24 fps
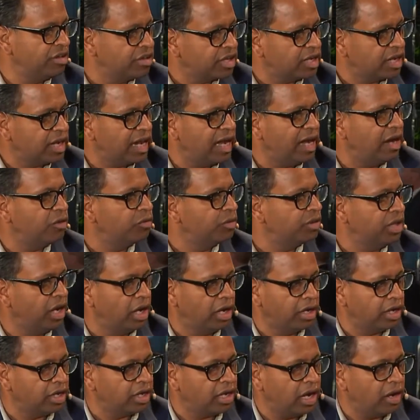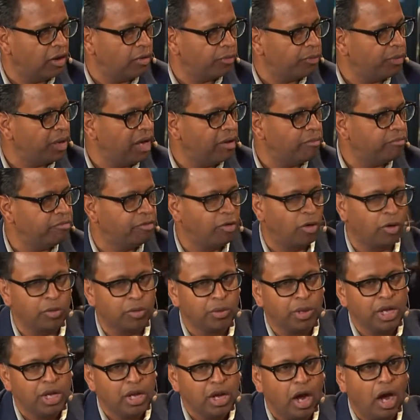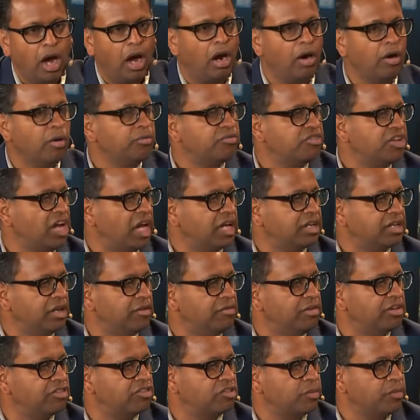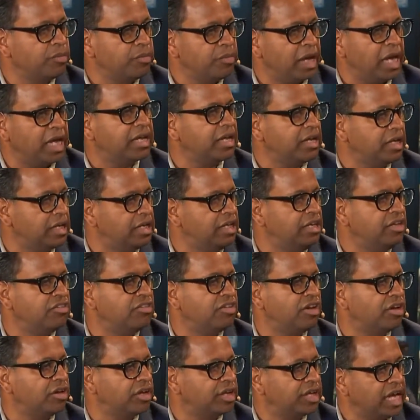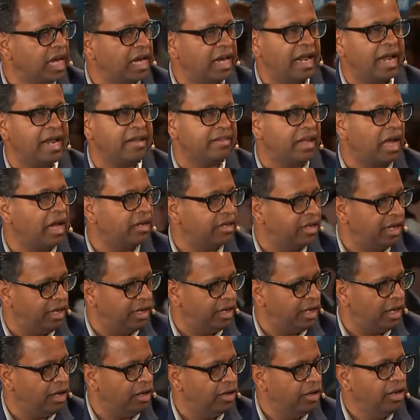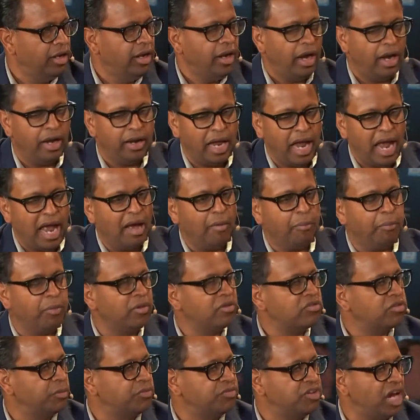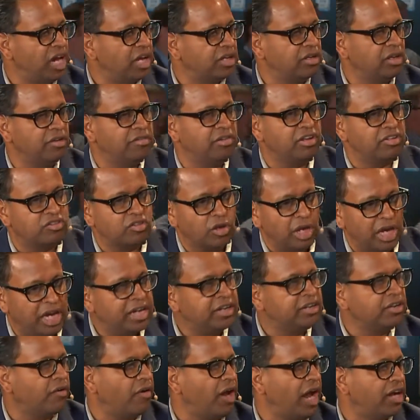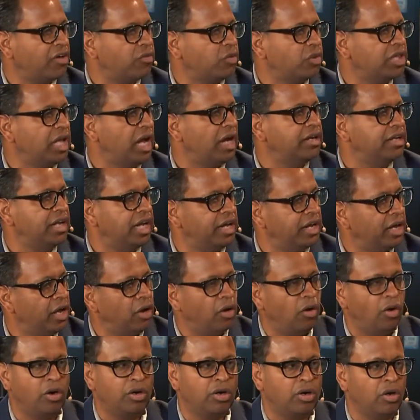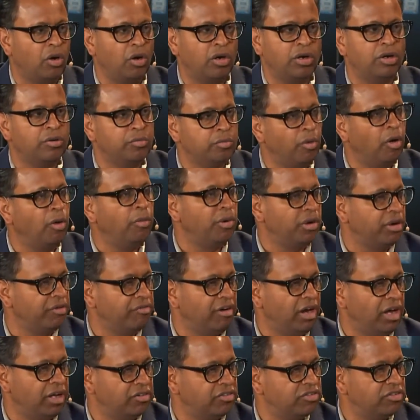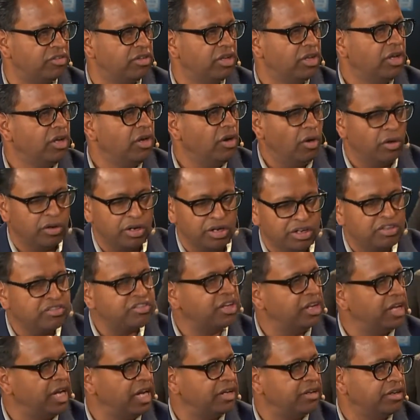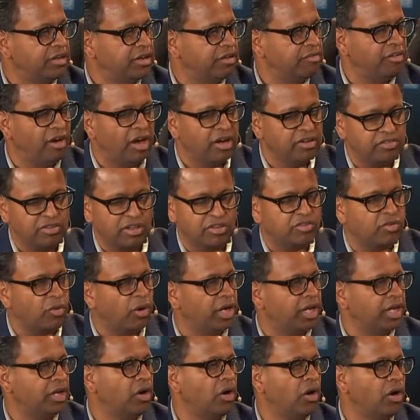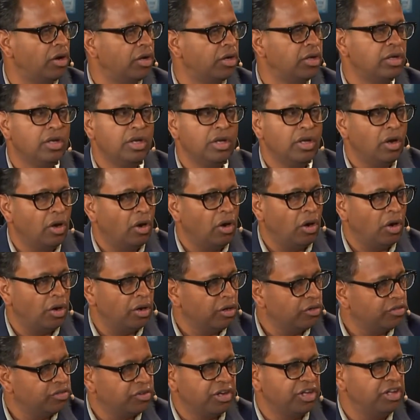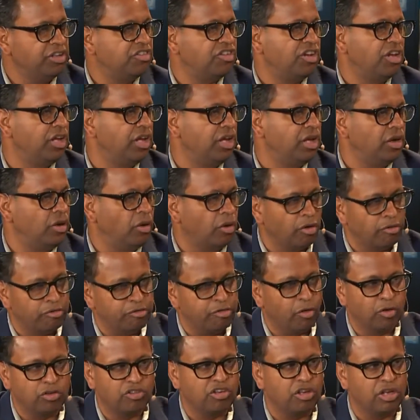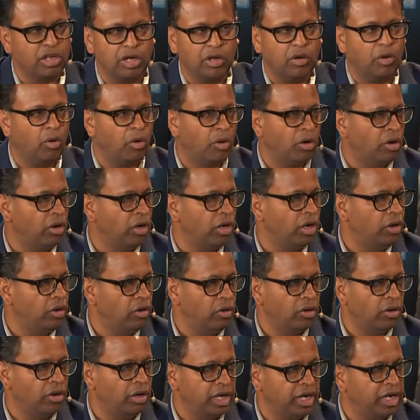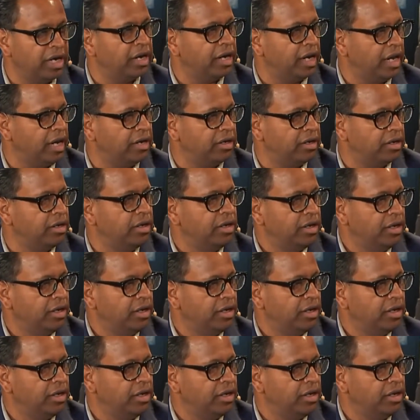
in the cloud with HANA Cloud Platform, our objective is to make it easier to get at that data. And Apple's objective is to interact with that data on, on a mobile device, on a disconnected device that's running on, on a 3G or a 4G or an or a internet